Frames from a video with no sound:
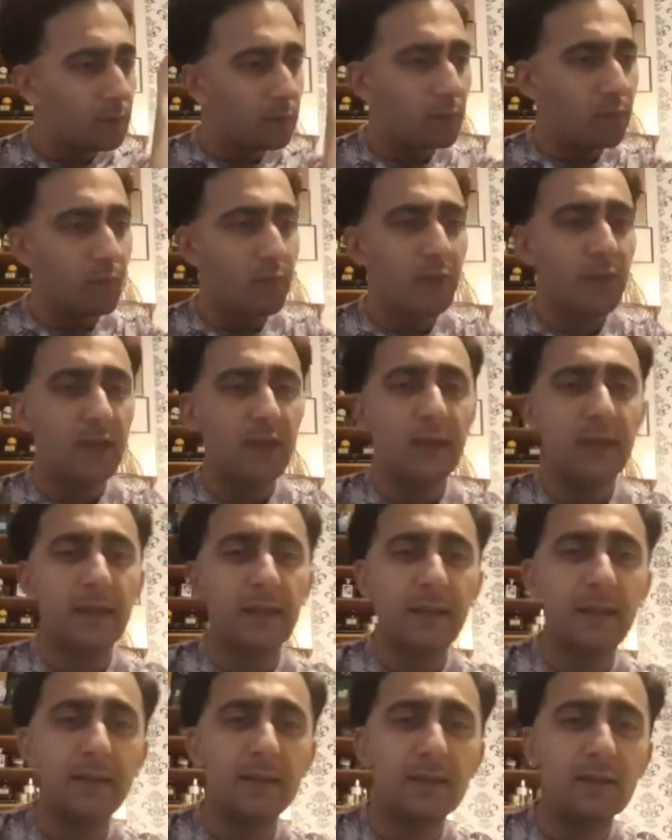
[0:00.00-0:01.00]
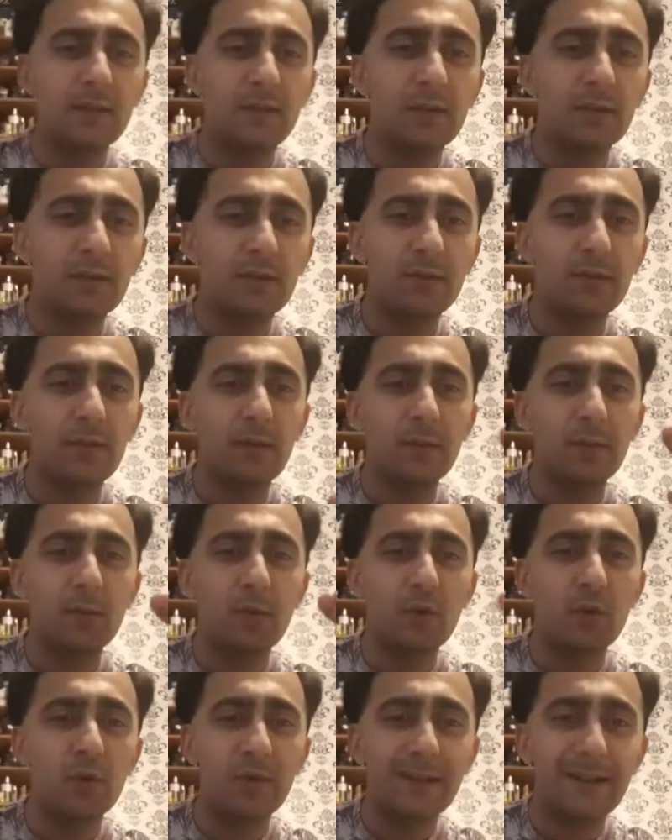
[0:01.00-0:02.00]
bringing it into some
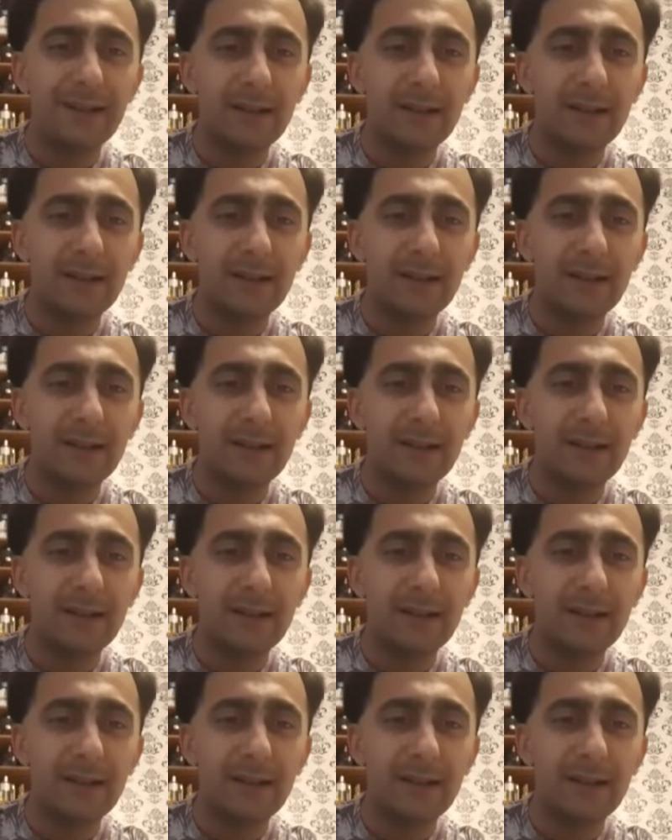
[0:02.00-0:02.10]
more